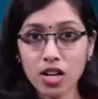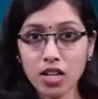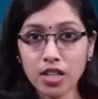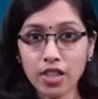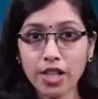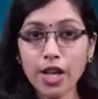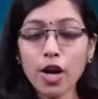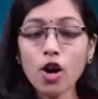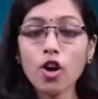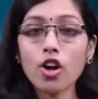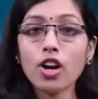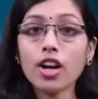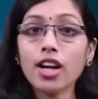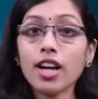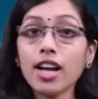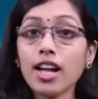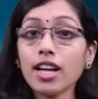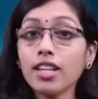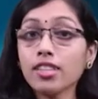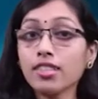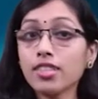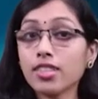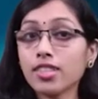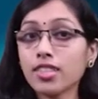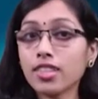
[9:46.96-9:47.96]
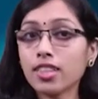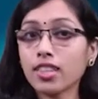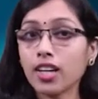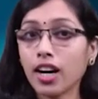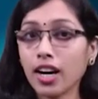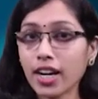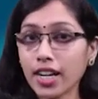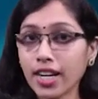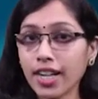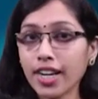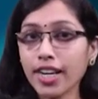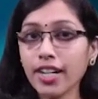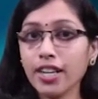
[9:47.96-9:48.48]
They organized
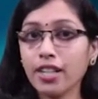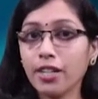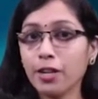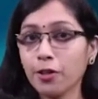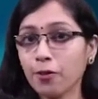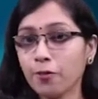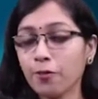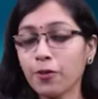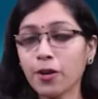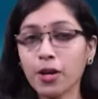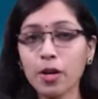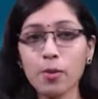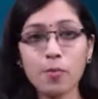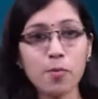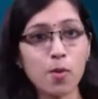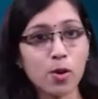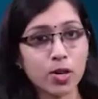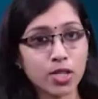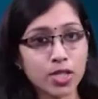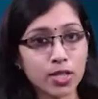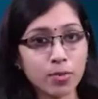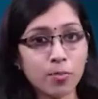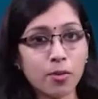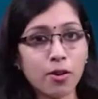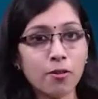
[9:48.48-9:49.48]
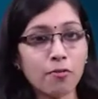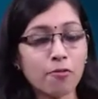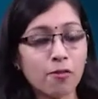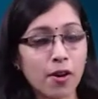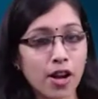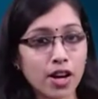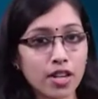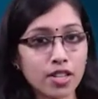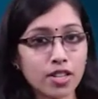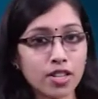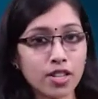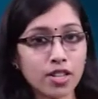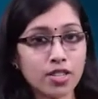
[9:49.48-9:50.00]
30 different possible
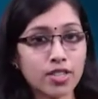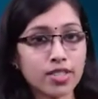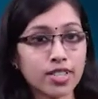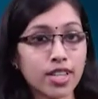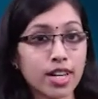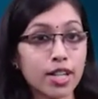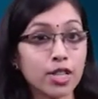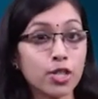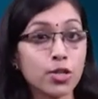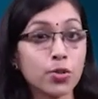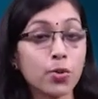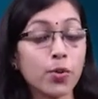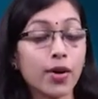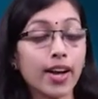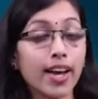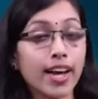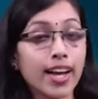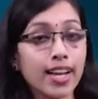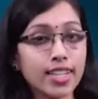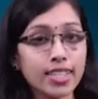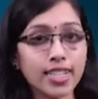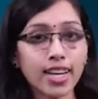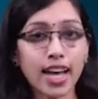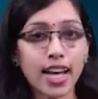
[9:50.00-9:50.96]
factors into 8